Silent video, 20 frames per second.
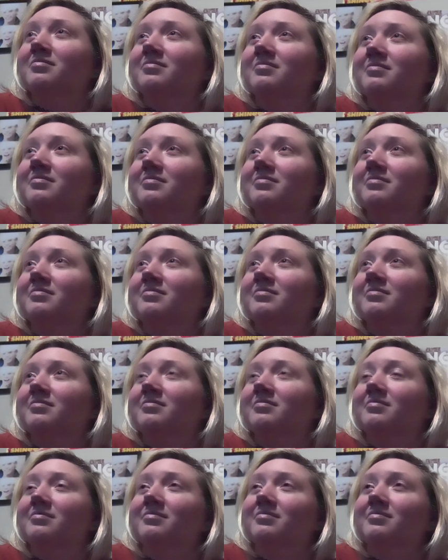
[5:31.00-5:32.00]

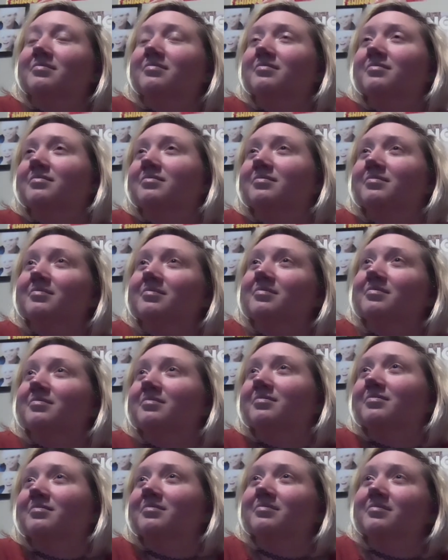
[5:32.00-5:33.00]
[no speech]